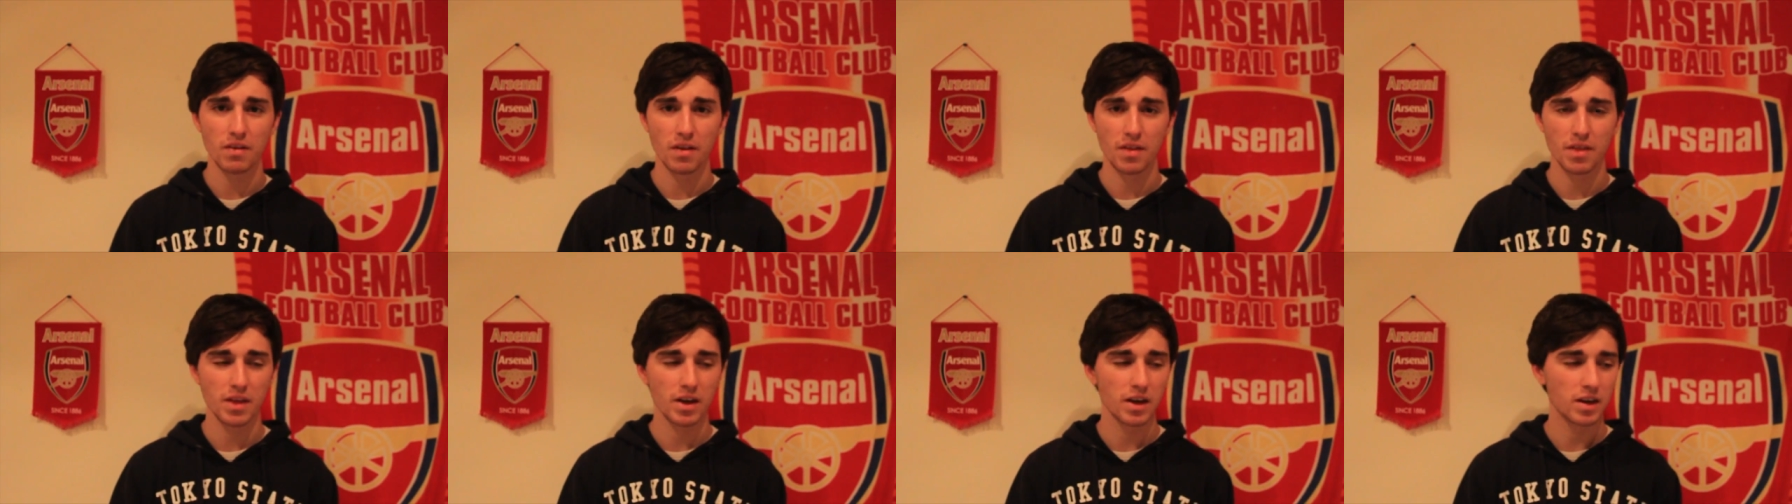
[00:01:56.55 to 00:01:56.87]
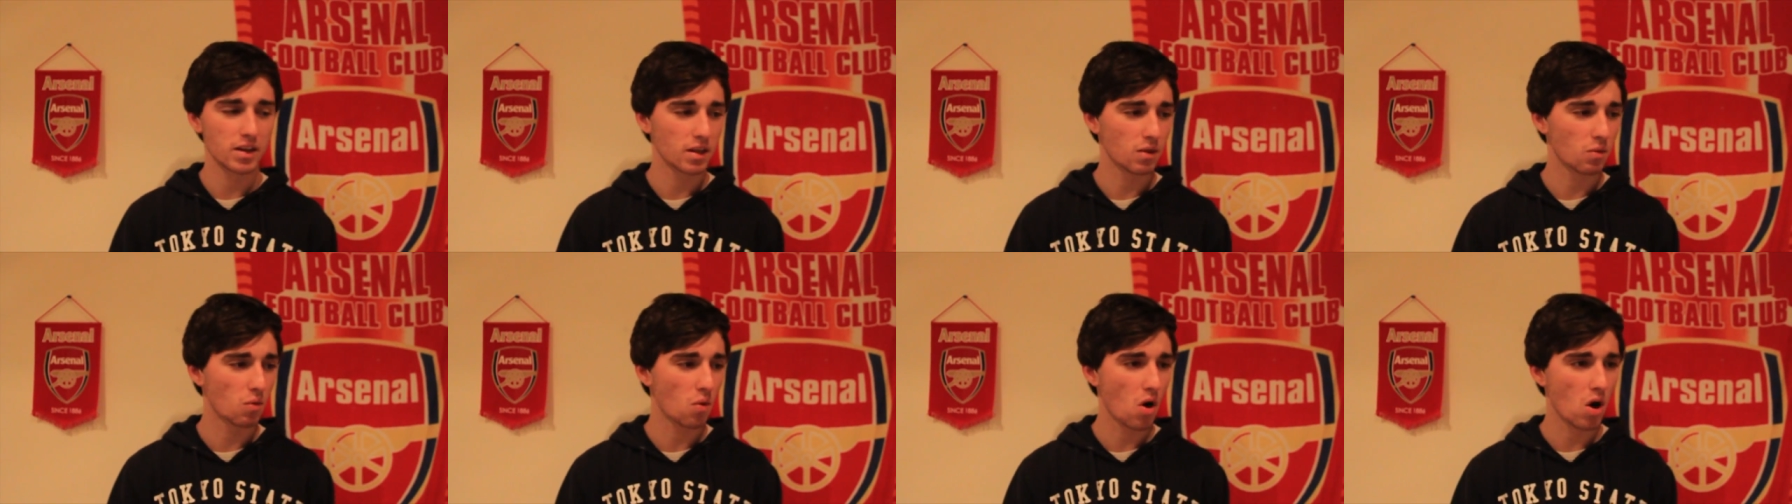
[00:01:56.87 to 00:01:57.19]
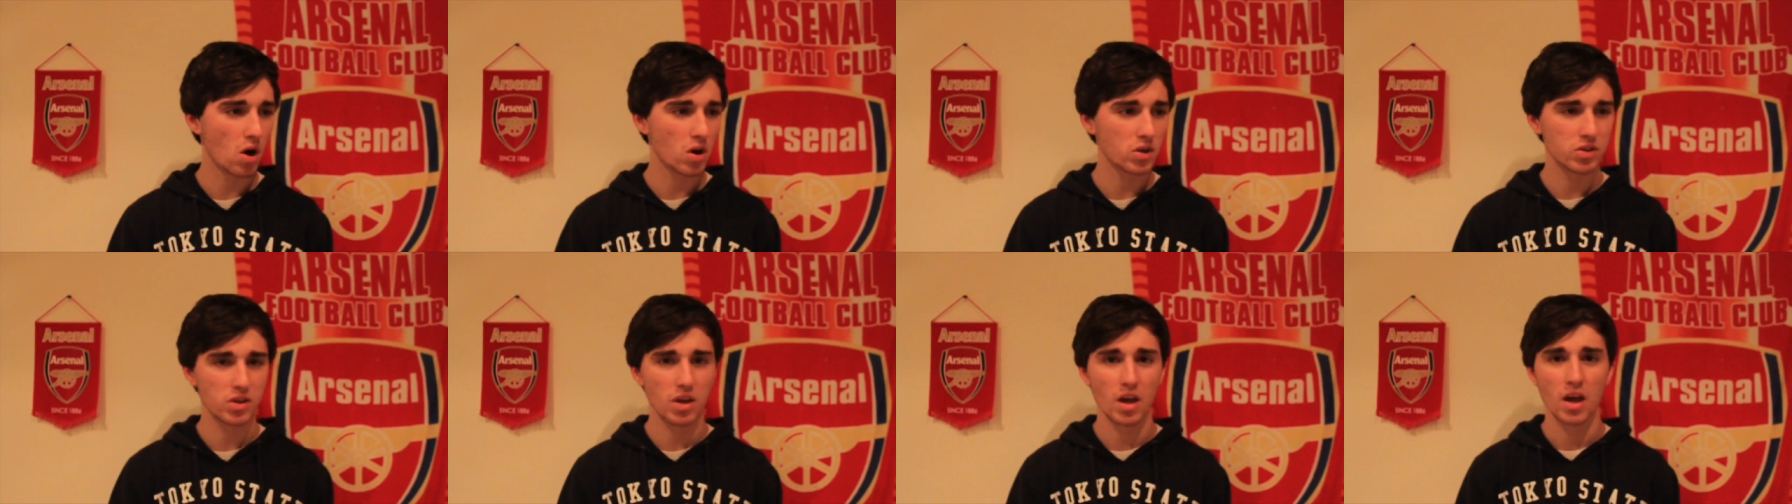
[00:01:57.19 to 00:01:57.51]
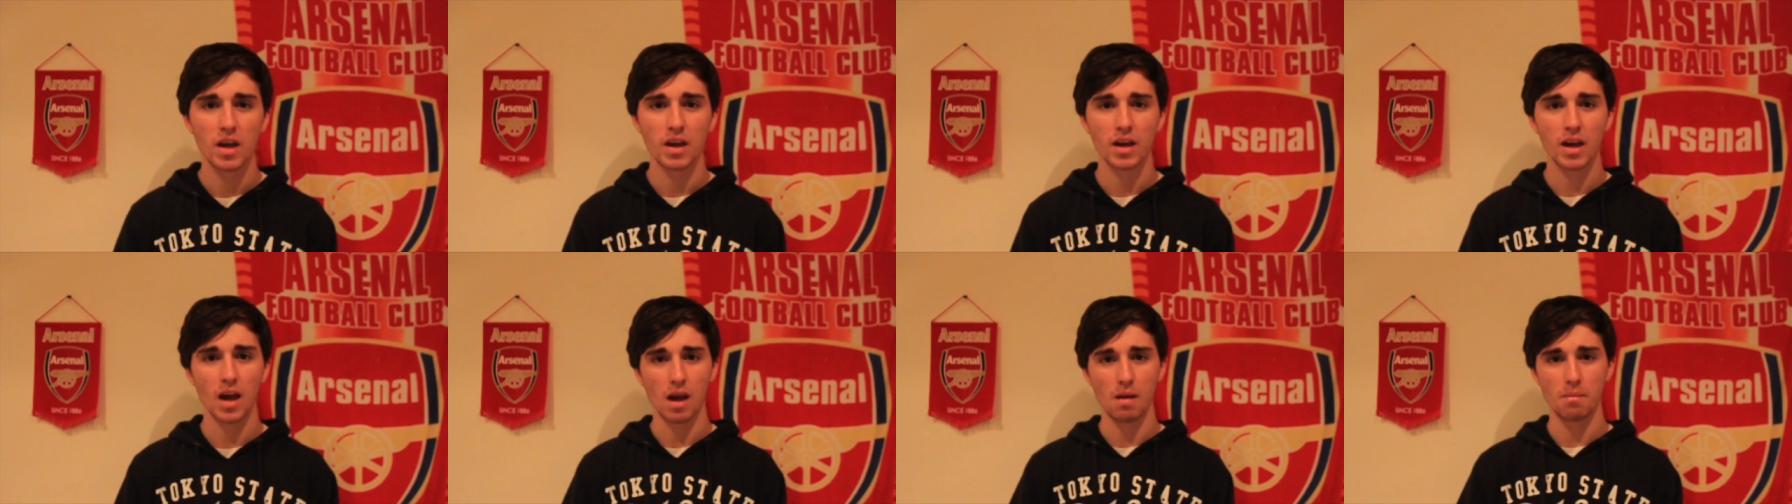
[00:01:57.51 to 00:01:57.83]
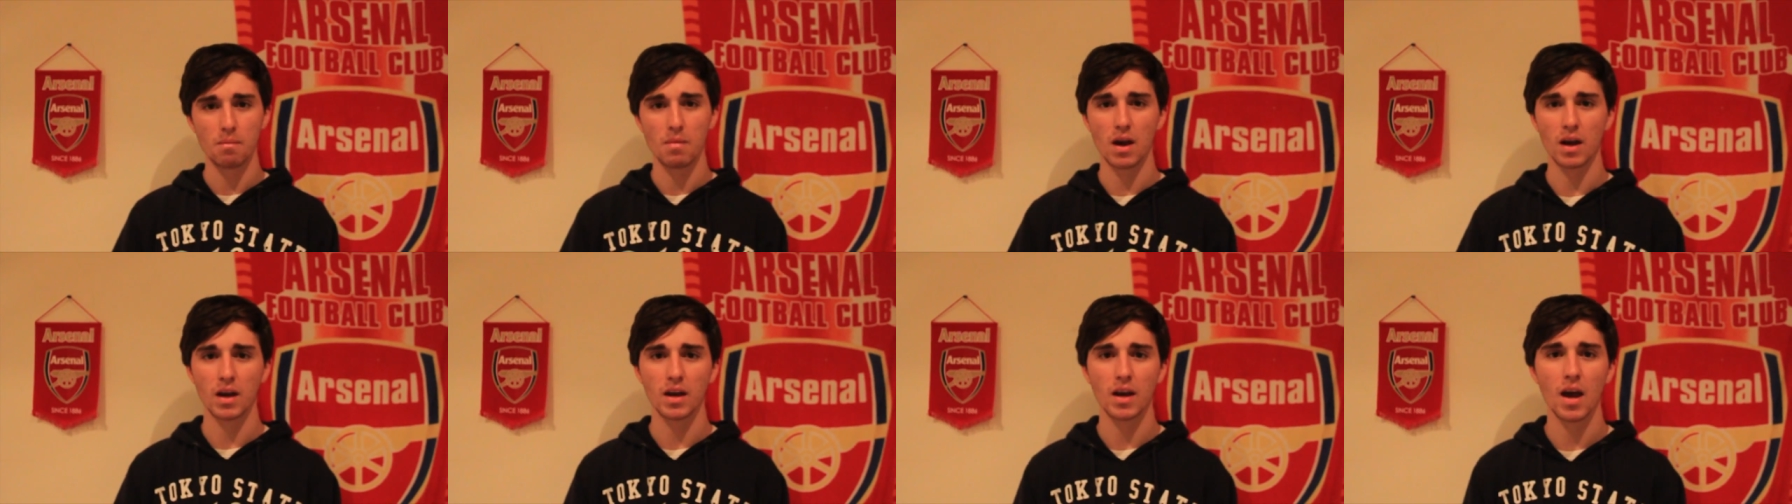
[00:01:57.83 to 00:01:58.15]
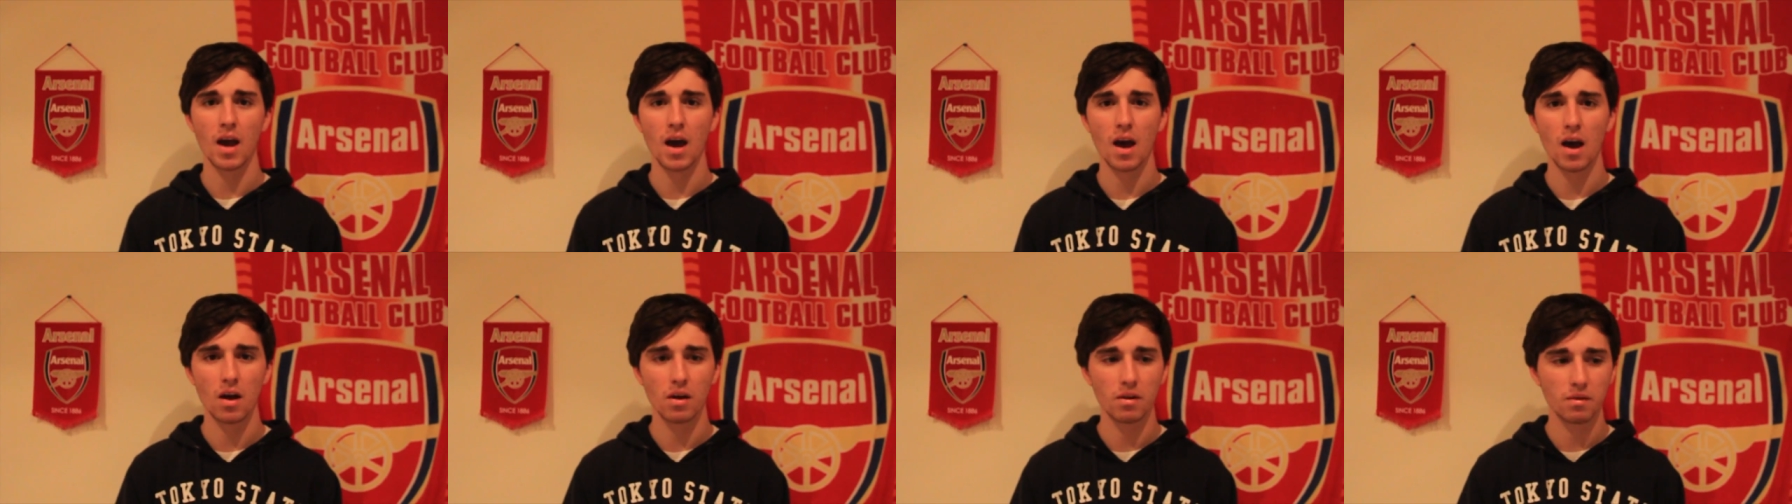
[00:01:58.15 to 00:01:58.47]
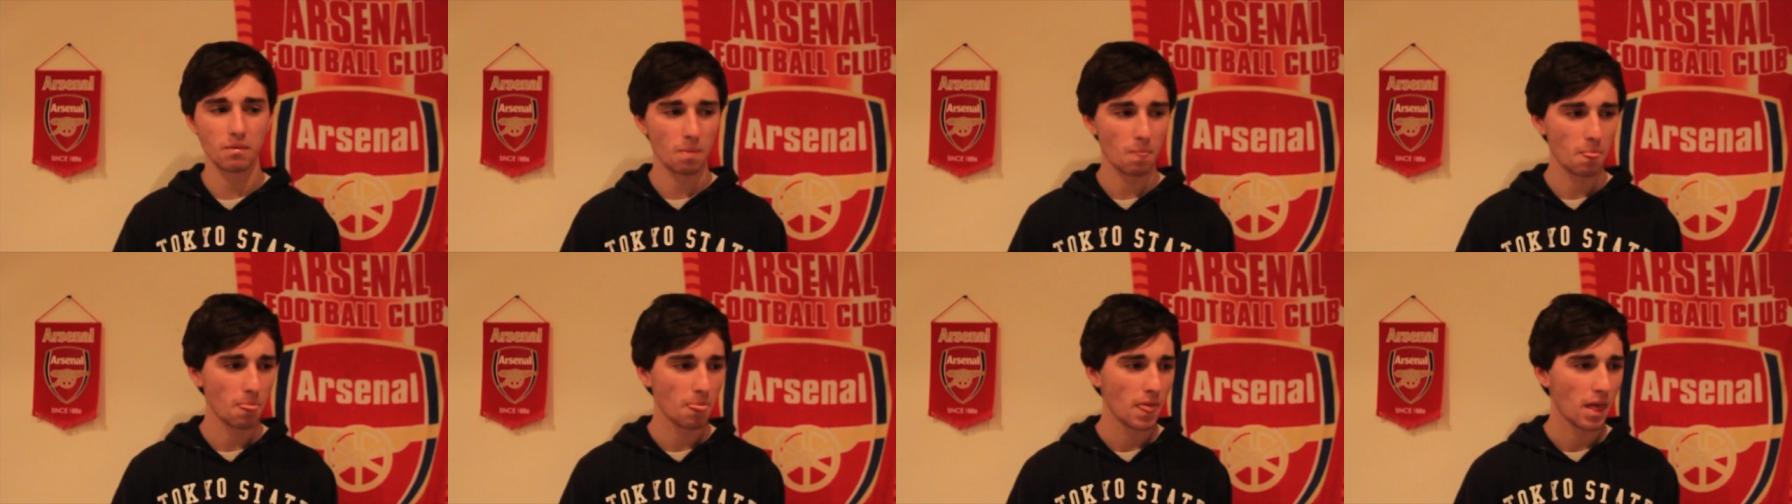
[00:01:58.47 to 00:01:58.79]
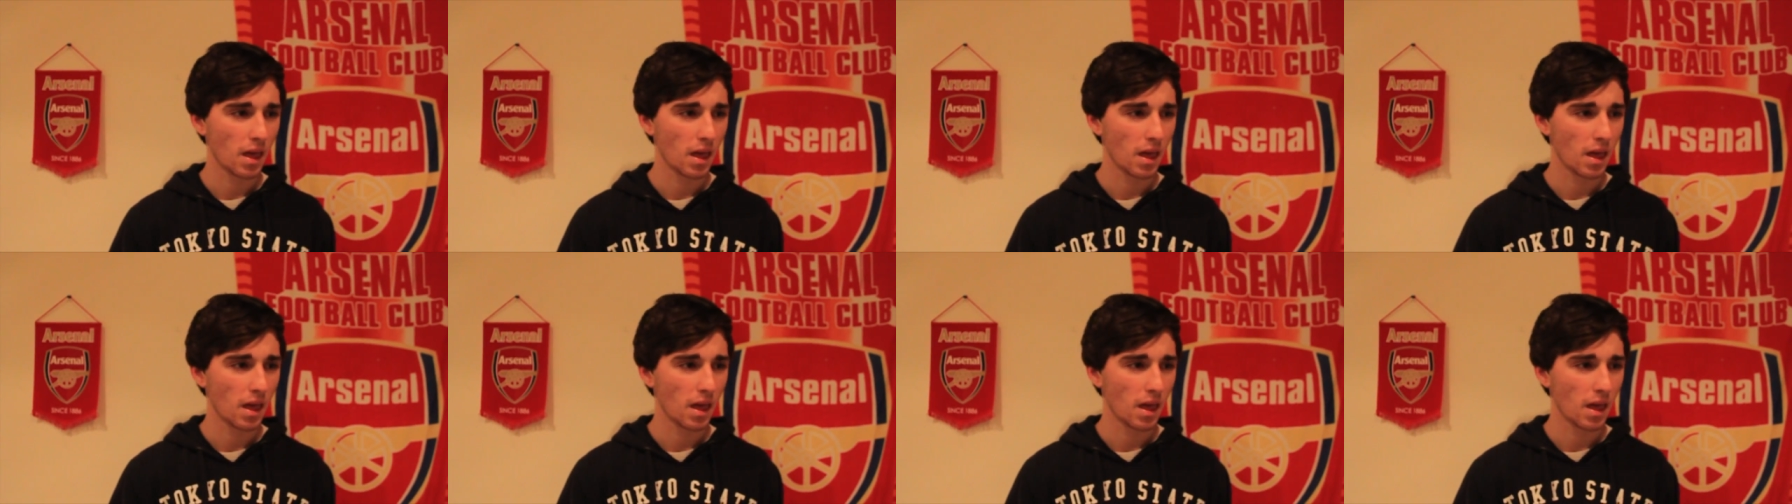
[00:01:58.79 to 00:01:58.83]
I think there was, came back out,